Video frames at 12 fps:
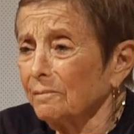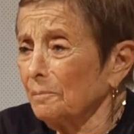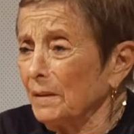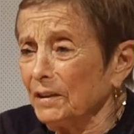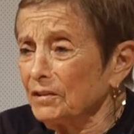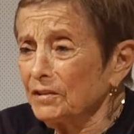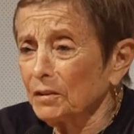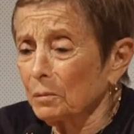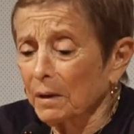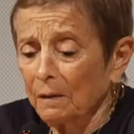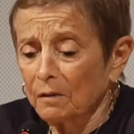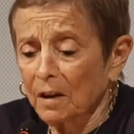pieces or
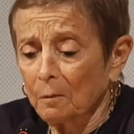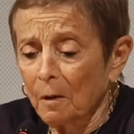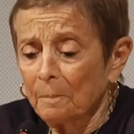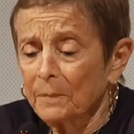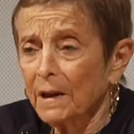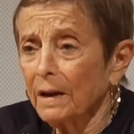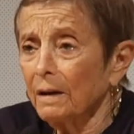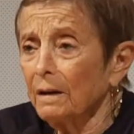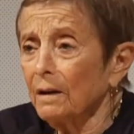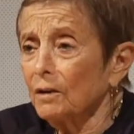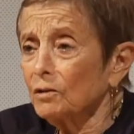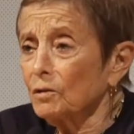whatever they were,
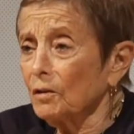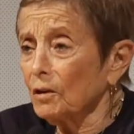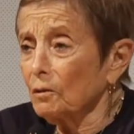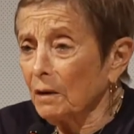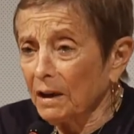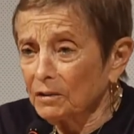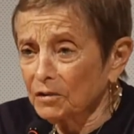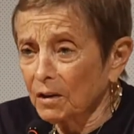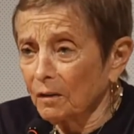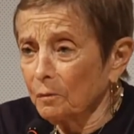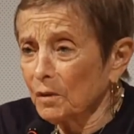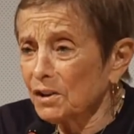to the Greek
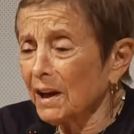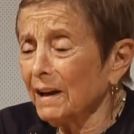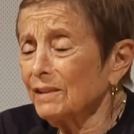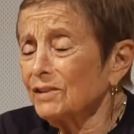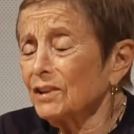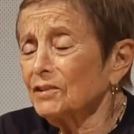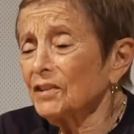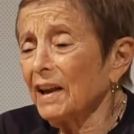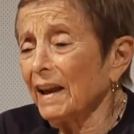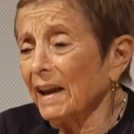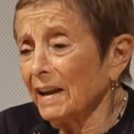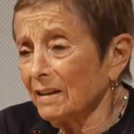stuff, which I just
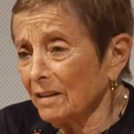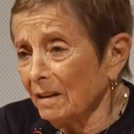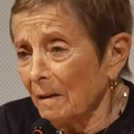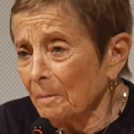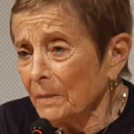hated.